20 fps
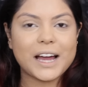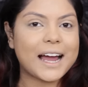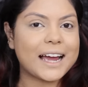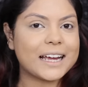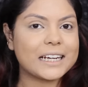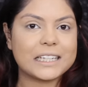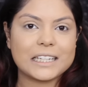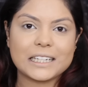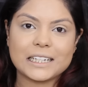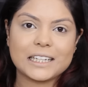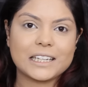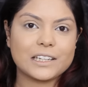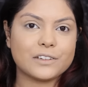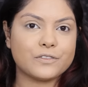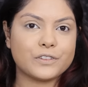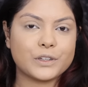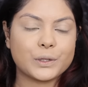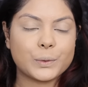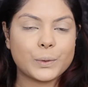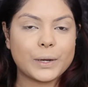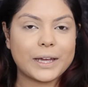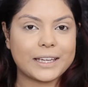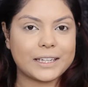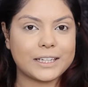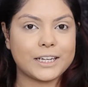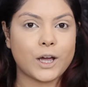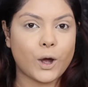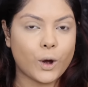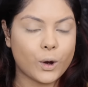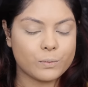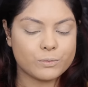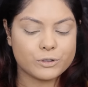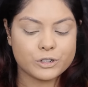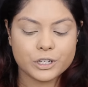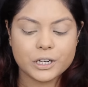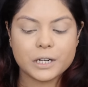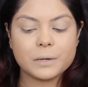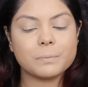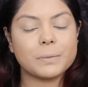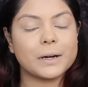I didn't give you any
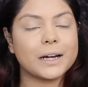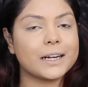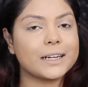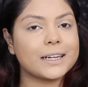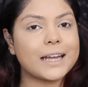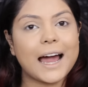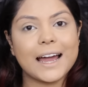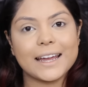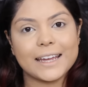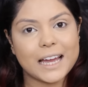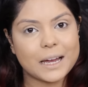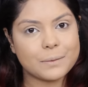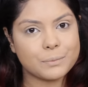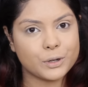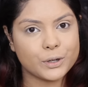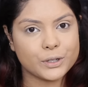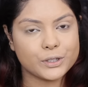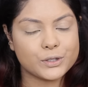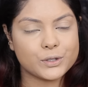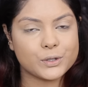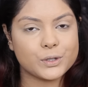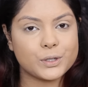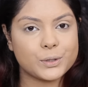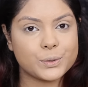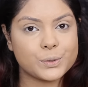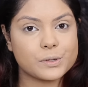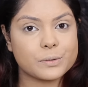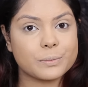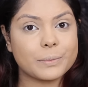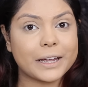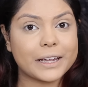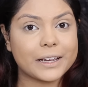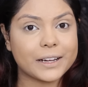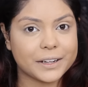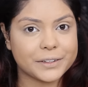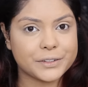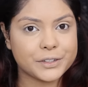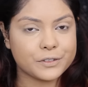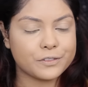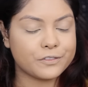option, but I am going to use my
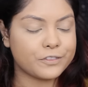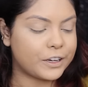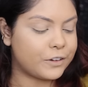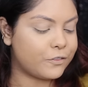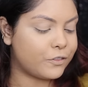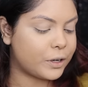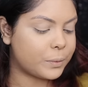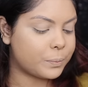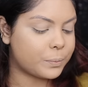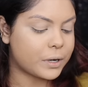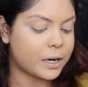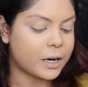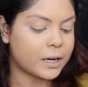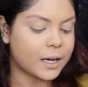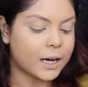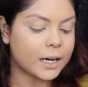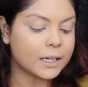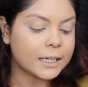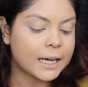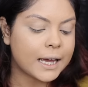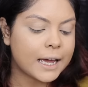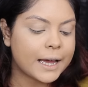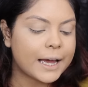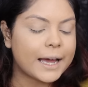current favorite product,